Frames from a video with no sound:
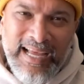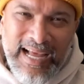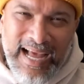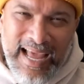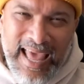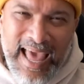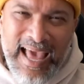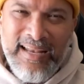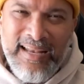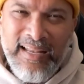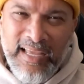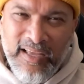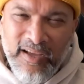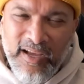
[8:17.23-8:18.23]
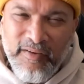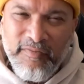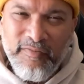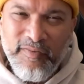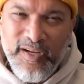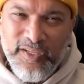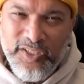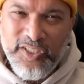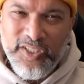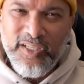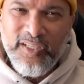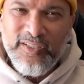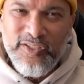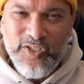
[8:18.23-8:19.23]
I had like a fresh
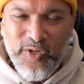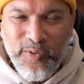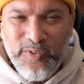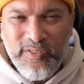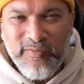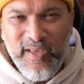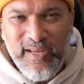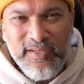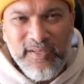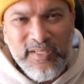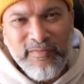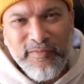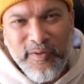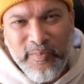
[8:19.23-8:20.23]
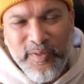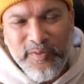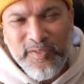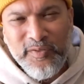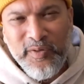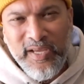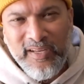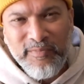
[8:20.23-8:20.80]
jolt of energy from those creative